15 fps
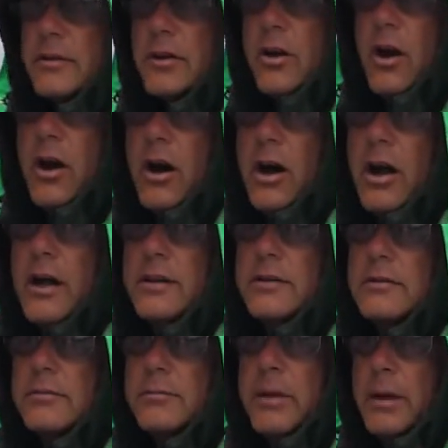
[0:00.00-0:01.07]
cod,
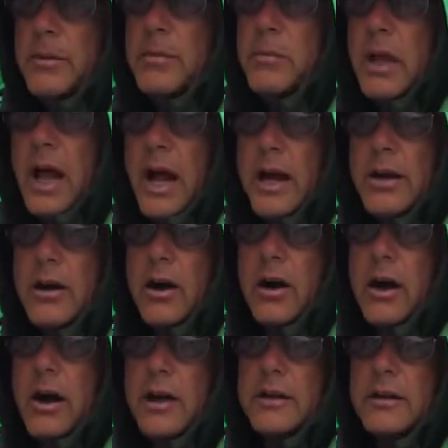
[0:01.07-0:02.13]
maybe black
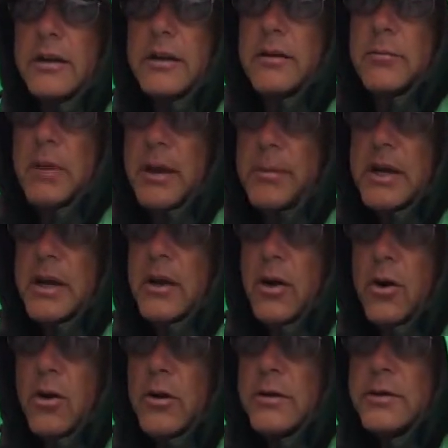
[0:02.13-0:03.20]
cod, maybe a
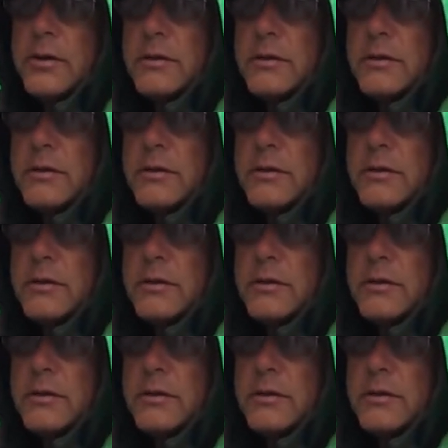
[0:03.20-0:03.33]
cold.